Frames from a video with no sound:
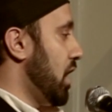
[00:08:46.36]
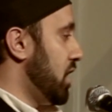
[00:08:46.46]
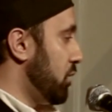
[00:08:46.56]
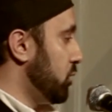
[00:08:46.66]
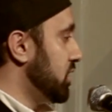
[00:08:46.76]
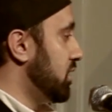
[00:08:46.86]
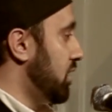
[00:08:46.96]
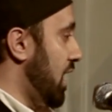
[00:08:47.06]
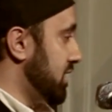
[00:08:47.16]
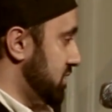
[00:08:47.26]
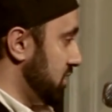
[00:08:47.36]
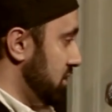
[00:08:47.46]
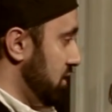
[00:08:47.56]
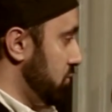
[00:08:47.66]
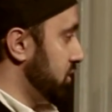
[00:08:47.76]
And I realized
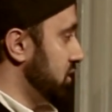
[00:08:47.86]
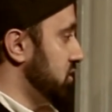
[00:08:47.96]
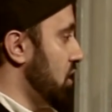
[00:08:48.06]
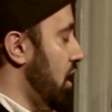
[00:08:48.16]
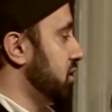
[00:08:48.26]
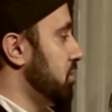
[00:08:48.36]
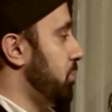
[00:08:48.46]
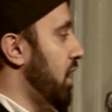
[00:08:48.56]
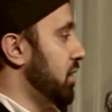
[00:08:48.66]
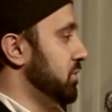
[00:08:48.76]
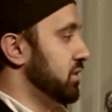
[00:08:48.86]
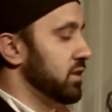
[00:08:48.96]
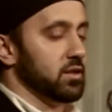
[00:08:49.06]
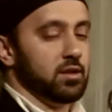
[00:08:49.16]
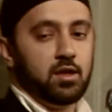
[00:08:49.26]
that it really dawned upon me
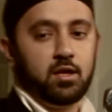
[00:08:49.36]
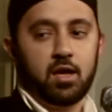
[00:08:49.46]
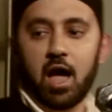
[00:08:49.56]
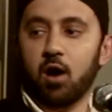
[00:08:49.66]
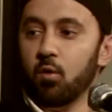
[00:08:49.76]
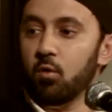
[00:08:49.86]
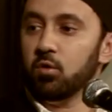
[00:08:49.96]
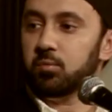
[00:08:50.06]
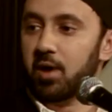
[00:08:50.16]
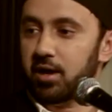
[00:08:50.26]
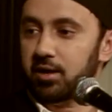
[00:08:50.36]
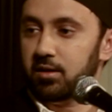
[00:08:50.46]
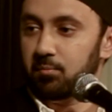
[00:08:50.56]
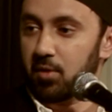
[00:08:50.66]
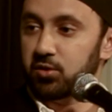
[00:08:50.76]
that how old my
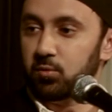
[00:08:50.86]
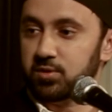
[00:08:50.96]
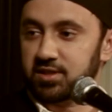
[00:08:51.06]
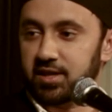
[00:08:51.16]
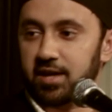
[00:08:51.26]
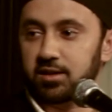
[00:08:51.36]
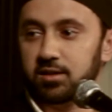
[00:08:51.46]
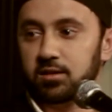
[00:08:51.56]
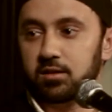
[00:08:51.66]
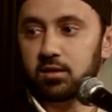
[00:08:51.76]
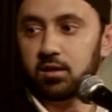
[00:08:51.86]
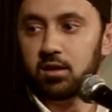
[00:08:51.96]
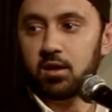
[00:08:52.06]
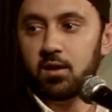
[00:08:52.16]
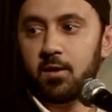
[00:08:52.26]
mother was getting.
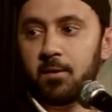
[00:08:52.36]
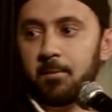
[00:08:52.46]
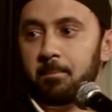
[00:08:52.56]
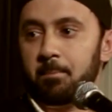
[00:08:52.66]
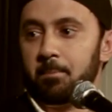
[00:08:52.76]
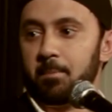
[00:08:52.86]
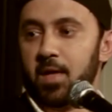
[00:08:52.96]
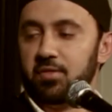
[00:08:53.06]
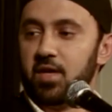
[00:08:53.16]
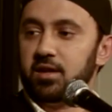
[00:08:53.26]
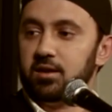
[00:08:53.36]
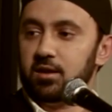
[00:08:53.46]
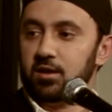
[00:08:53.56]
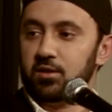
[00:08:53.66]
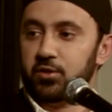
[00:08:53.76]
And that
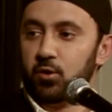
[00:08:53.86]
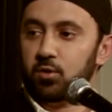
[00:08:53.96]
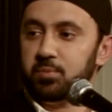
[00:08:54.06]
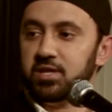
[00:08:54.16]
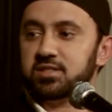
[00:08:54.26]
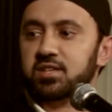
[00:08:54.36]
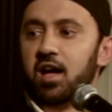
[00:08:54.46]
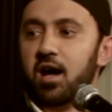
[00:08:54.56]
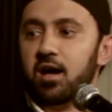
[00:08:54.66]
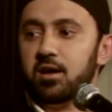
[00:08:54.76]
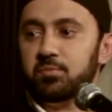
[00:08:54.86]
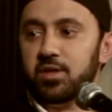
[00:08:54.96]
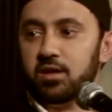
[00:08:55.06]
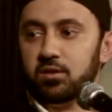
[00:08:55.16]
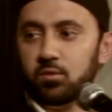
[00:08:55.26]
there would be a time
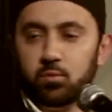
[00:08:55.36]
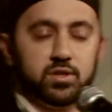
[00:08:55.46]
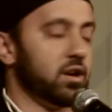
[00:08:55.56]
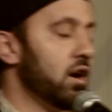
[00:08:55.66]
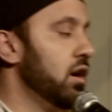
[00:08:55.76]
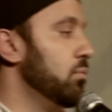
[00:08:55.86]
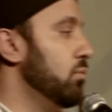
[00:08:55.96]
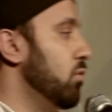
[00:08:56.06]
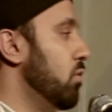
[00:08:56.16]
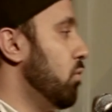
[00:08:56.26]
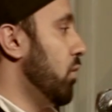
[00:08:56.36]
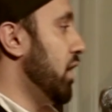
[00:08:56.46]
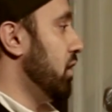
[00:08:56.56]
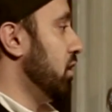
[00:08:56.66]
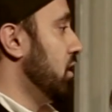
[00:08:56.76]
that would come
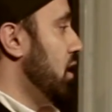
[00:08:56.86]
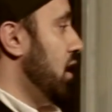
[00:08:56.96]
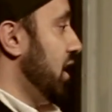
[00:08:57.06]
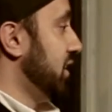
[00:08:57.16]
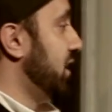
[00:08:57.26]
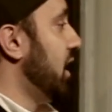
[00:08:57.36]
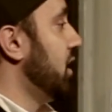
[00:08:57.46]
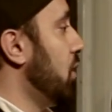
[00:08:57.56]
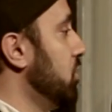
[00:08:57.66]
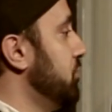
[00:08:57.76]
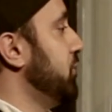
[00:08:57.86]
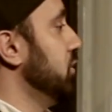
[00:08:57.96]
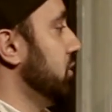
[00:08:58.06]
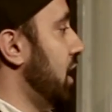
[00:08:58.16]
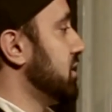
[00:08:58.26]
where, again, I would
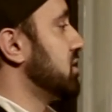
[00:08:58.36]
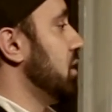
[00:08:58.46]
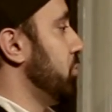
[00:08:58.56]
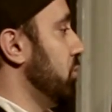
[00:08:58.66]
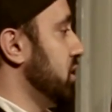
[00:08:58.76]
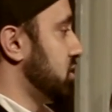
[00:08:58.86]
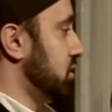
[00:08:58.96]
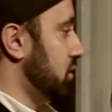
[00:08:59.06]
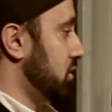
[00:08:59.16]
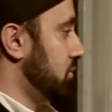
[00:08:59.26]
feel that separation.